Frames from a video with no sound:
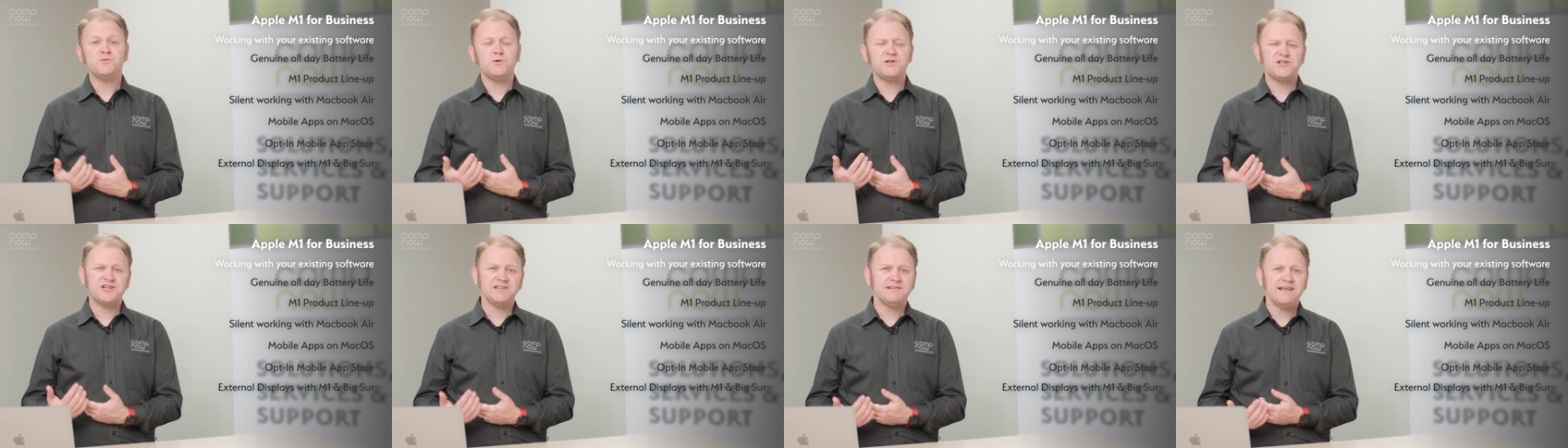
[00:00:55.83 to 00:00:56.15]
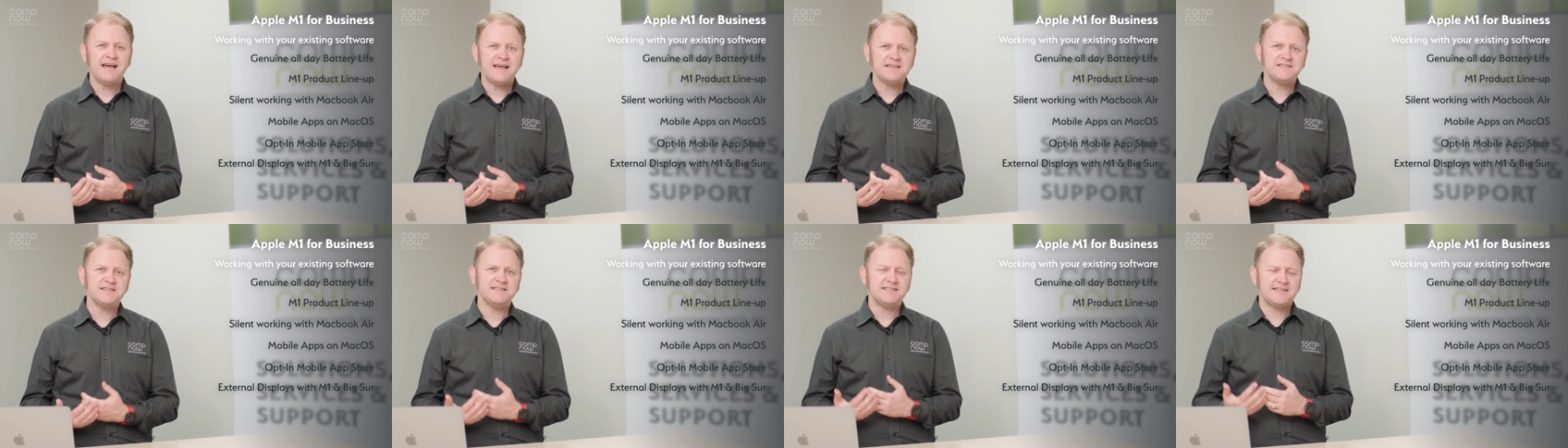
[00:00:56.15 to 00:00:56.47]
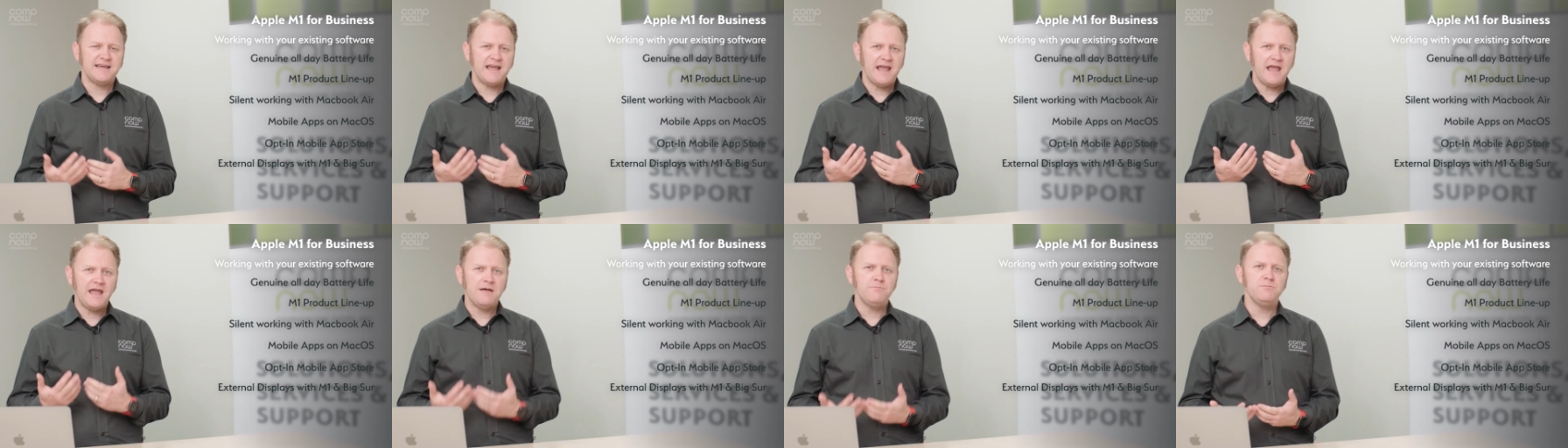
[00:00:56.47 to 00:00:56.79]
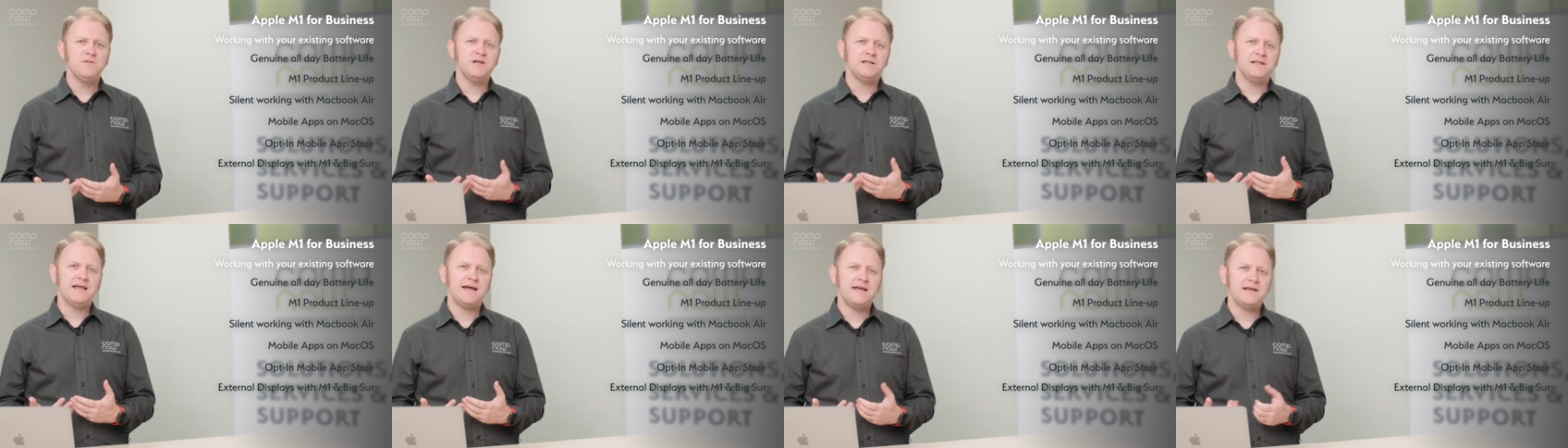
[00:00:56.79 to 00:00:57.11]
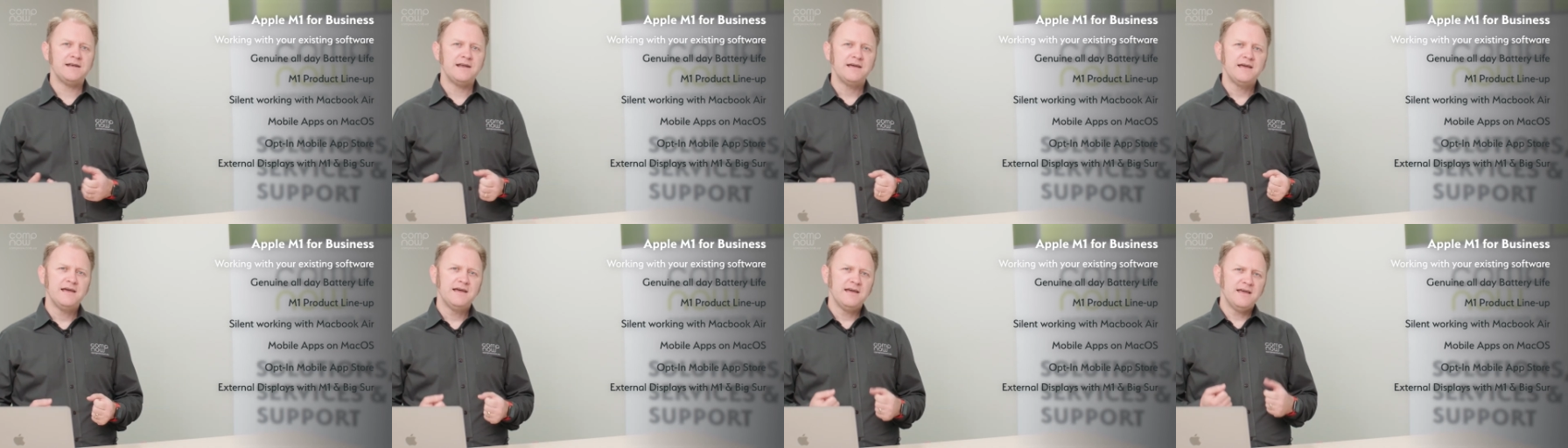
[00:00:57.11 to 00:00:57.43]
which allows it to emulate
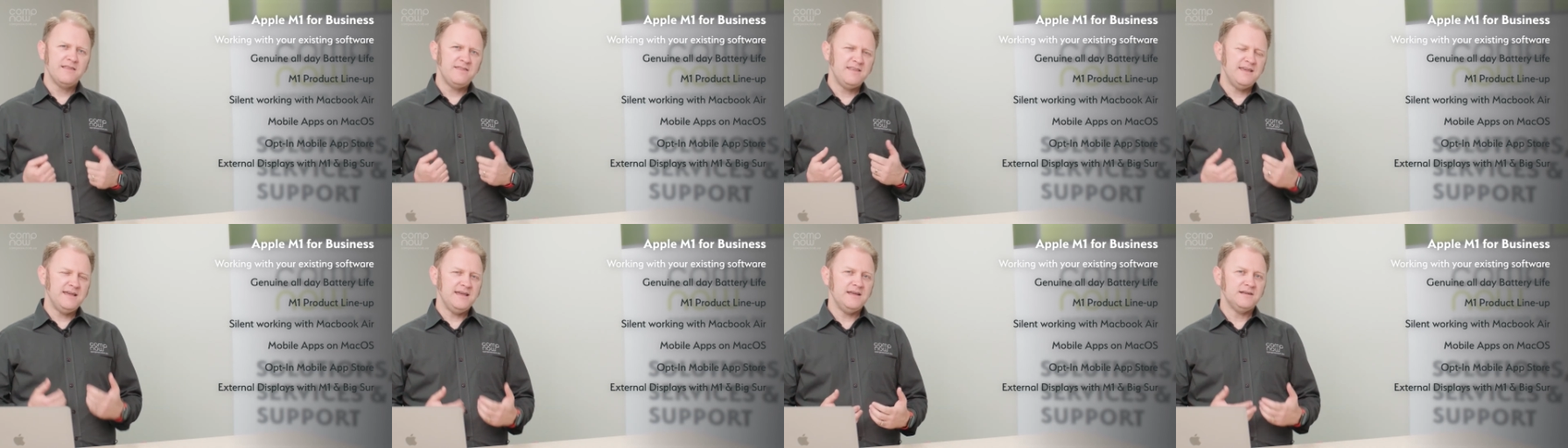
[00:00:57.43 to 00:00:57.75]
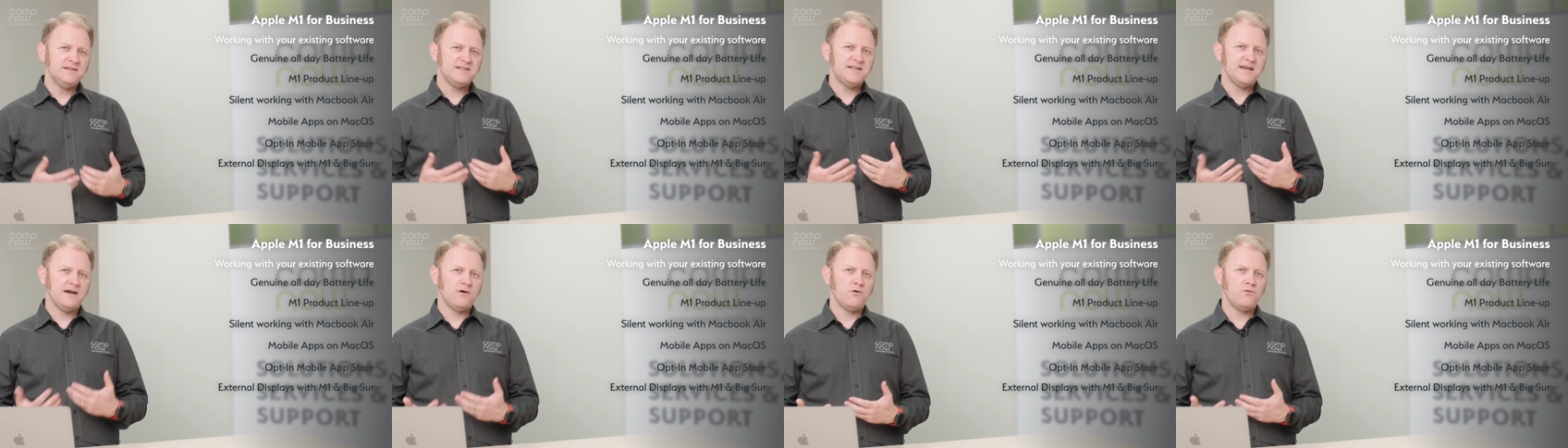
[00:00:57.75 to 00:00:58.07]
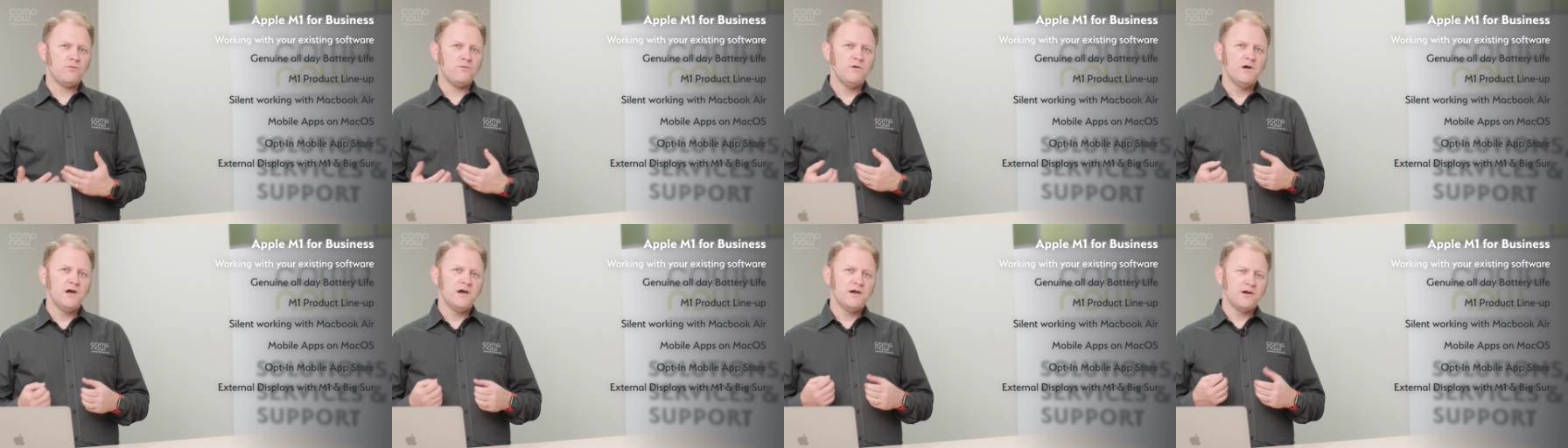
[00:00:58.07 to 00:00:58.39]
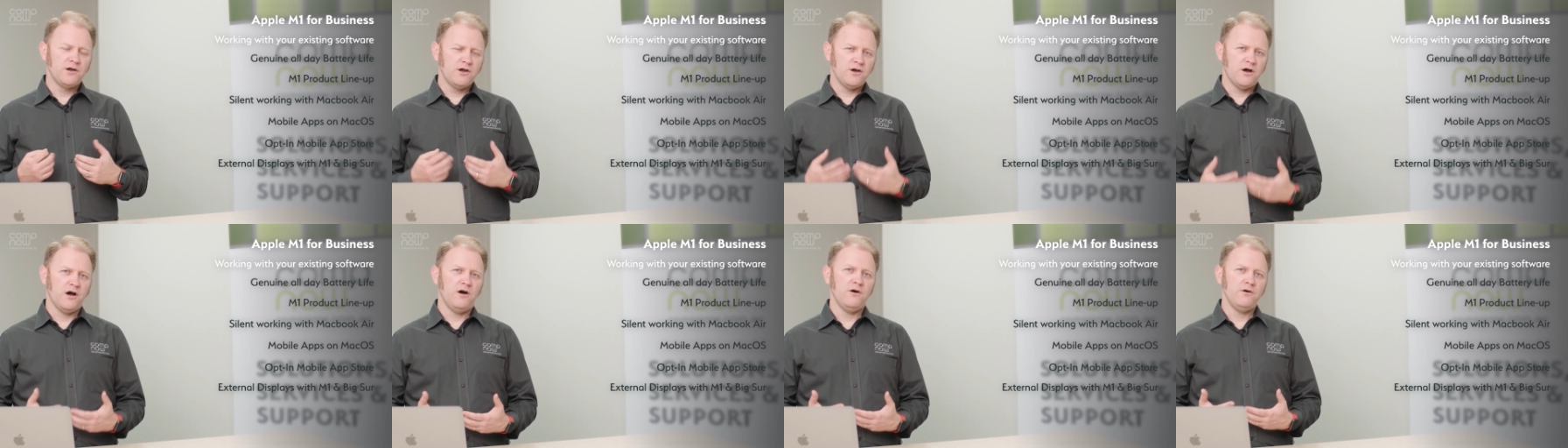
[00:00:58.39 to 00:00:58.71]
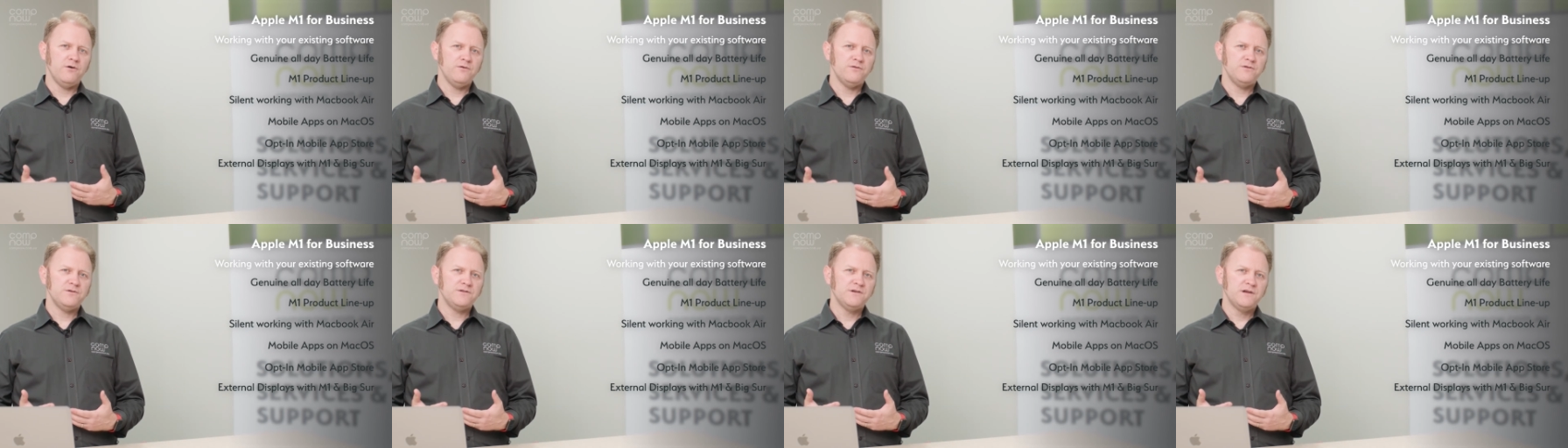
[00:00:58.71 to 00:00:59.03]
the Intel
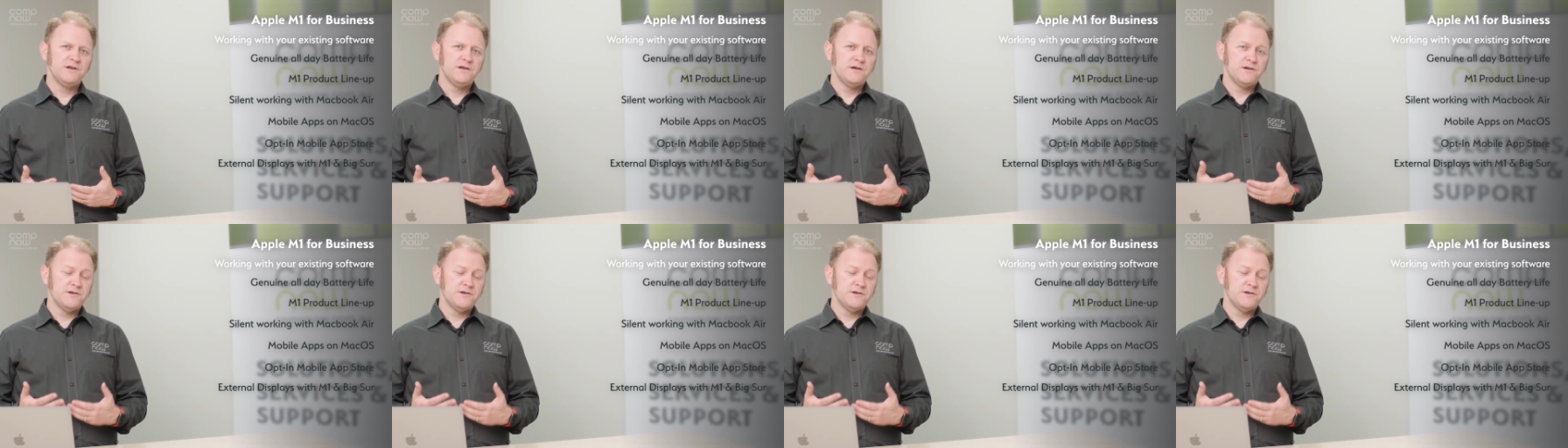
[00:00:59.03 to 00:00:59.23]
code.